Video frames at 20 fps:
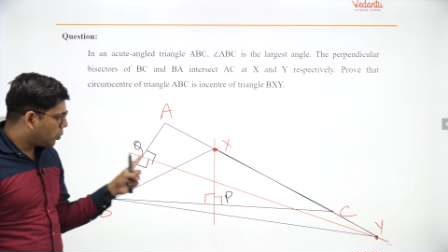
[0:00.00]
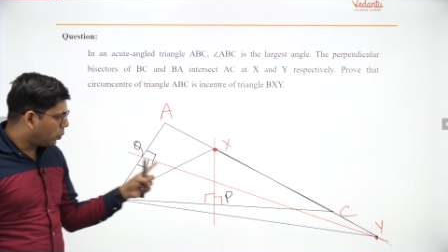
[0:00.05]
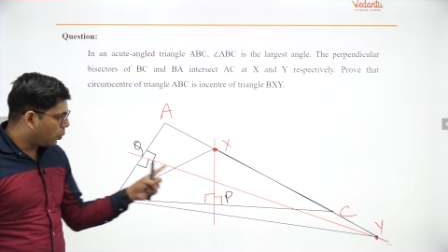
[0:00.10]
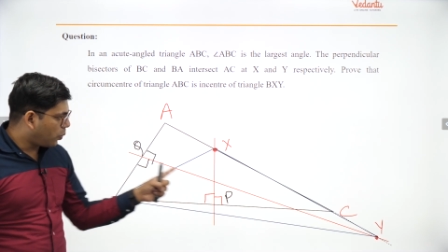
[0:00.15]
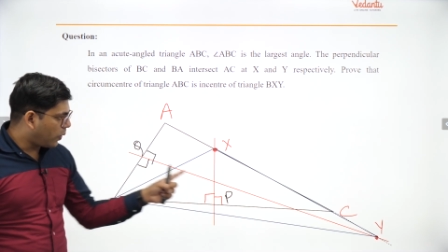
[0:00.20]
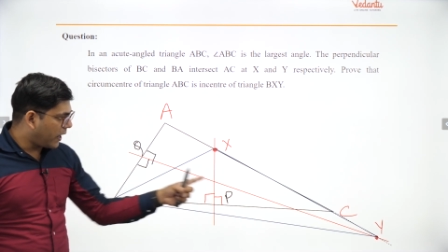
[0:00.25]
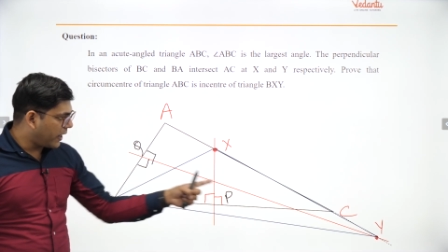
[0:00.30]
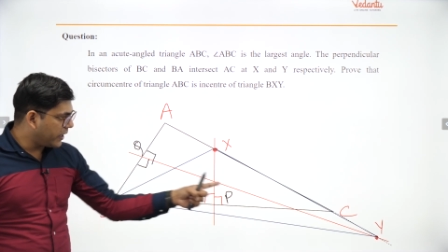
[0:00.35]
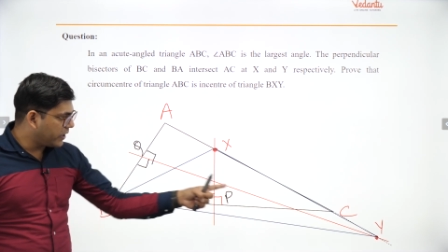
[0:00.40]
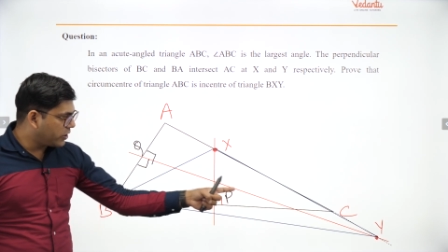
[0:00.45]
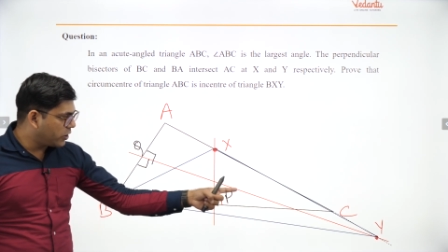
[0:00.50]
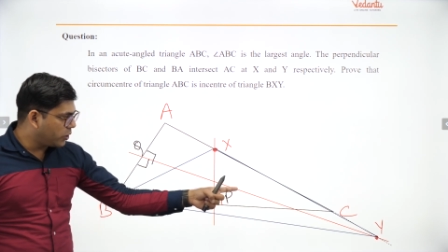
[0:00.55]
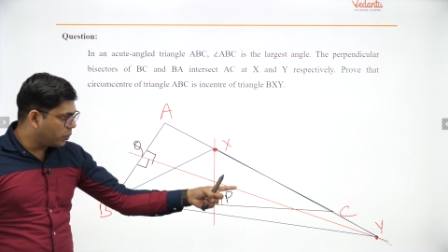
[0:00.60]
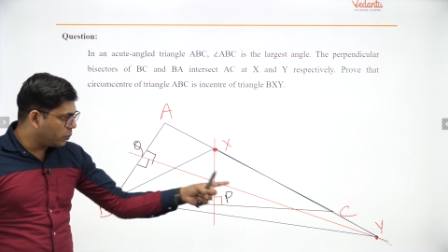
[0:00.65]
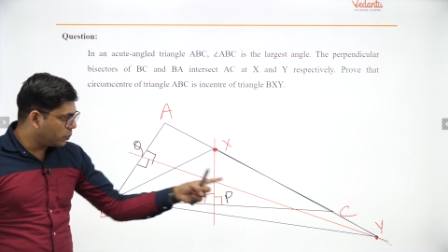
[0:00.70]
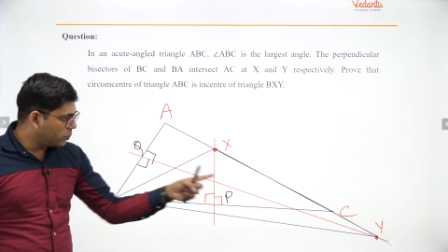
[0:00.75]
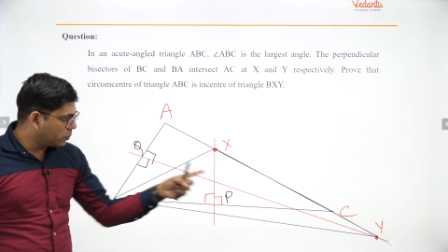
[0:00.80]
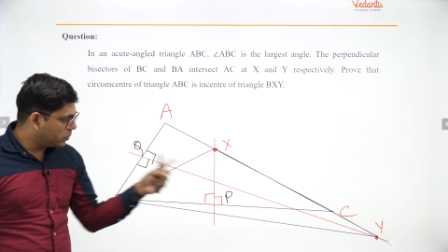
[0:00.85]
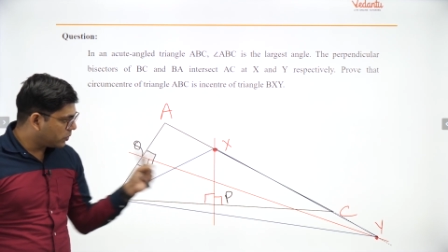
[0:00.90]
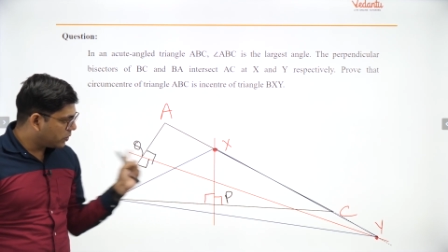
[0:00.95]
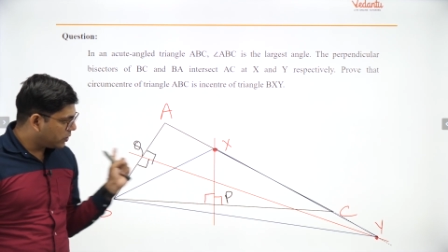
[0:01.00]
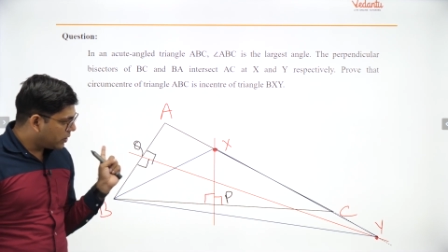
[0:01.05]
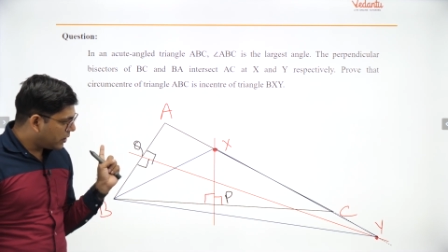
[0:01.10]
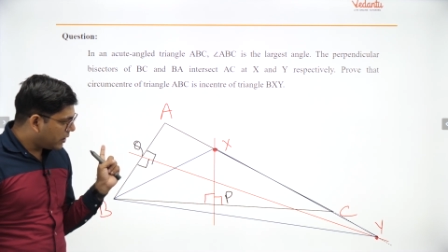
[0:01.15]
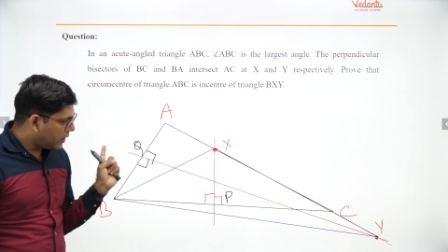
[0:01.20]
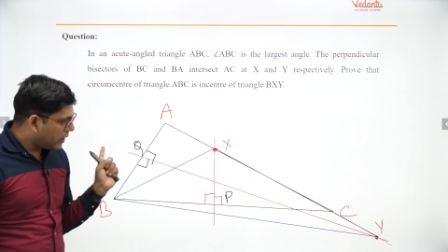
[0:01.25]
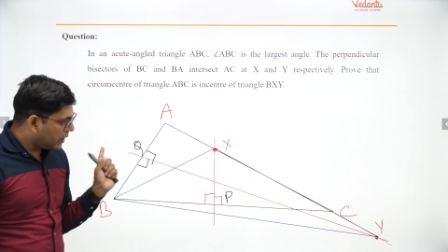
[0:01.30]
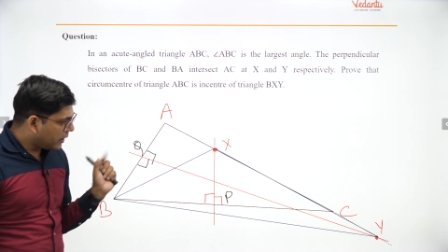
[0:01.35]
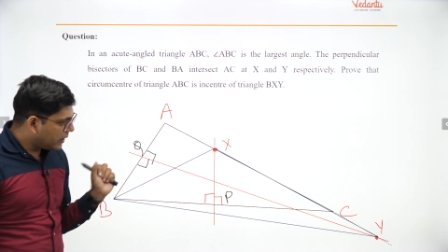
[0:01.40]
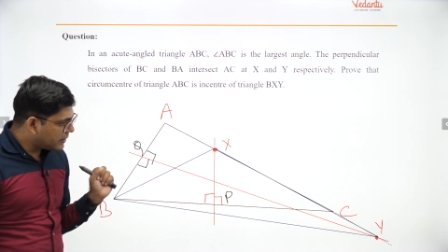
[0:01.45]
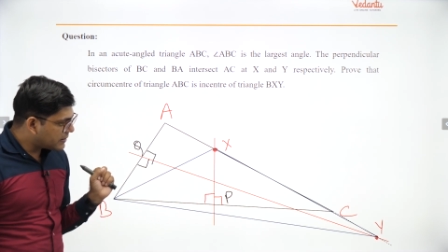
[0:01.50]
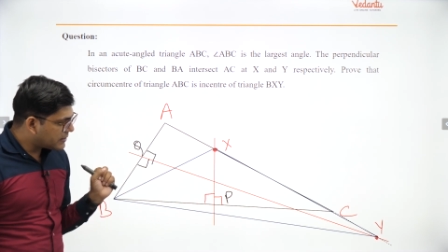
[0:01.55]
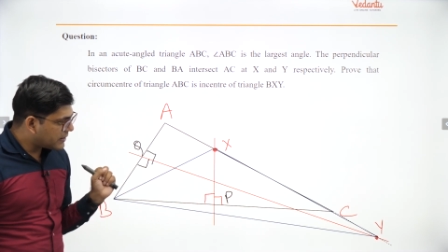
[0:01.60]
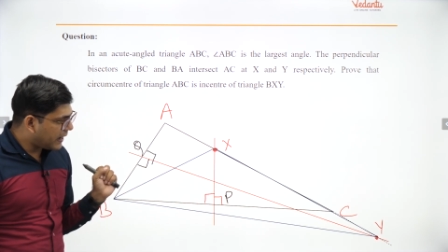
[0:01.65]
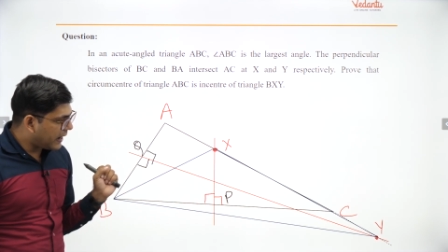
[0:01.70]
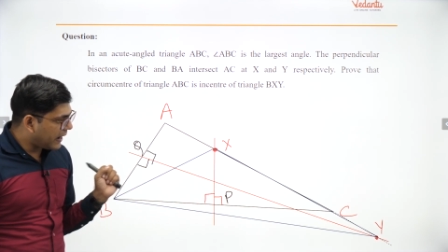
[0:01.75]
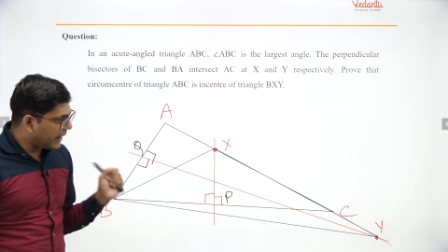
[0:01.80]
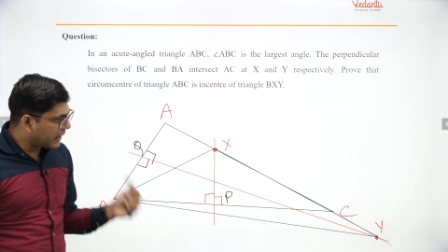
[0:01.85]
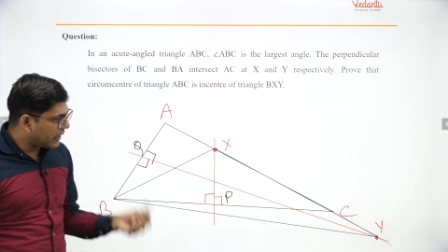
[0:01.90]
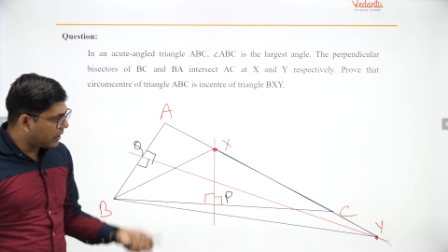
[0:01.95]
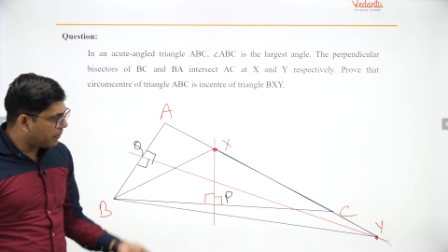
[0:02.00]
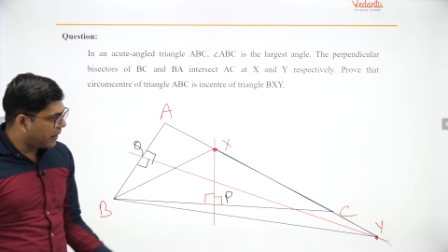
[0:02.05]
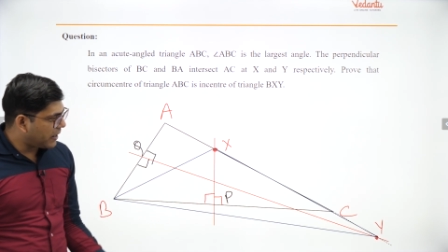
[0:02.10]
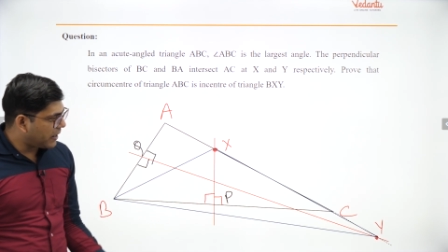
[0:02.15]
YQ is the angle